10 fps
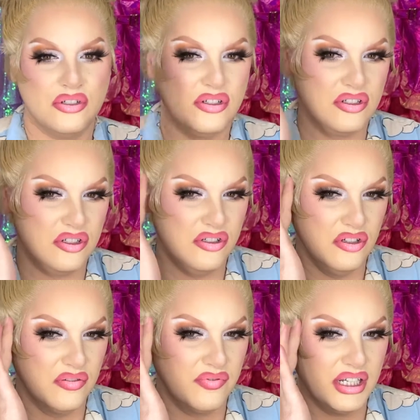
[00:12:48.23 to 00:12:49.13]
to just using
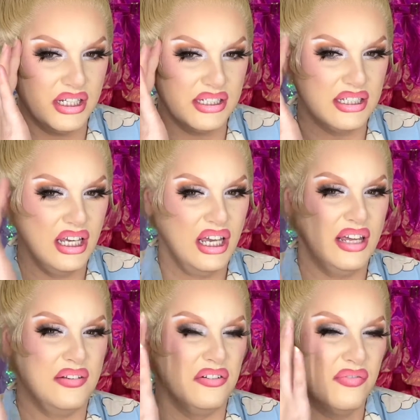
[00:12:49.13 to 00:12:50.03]
your fingers.
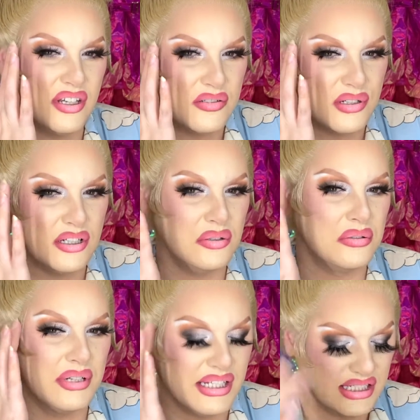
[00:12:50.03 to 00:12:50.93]
Then your fingers will get glue and
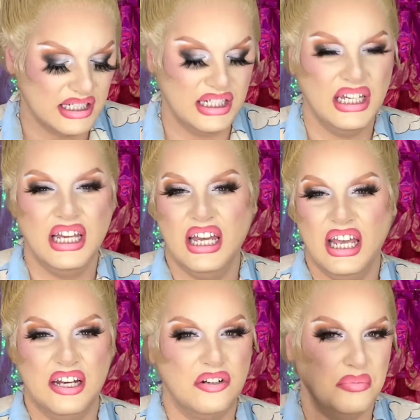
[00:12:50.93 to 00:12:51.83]
it'll get sticky
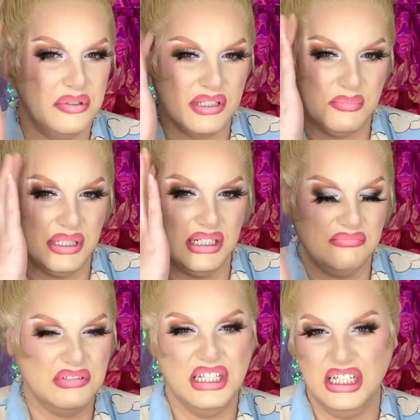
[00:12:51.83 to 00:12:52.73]
and it'll just be
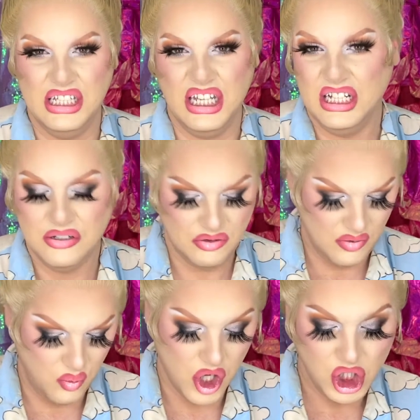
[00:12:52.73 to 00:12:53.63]
icky and it
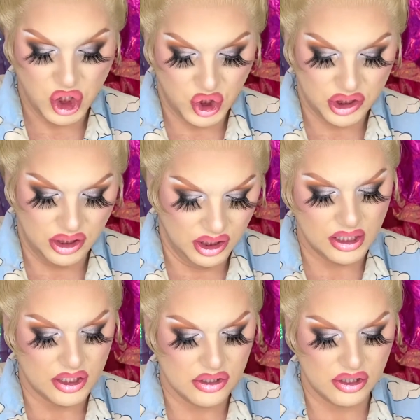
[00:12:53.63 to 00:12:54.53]
won't look good.
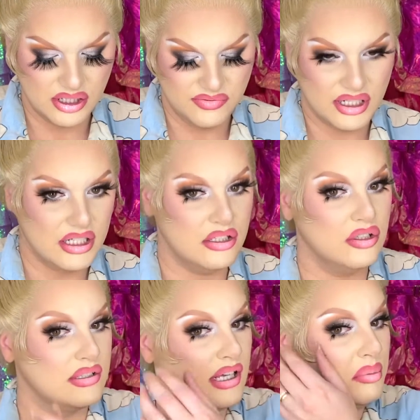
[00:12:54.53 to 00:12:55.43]
So you definitely need to
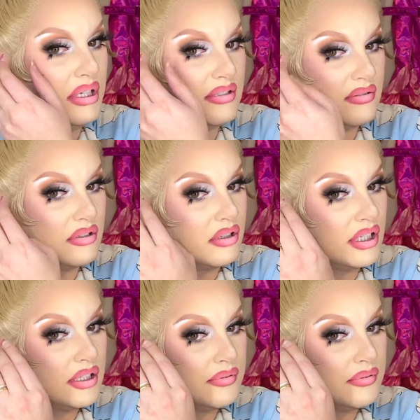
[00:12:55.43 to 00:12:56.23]
use a piece of stocking.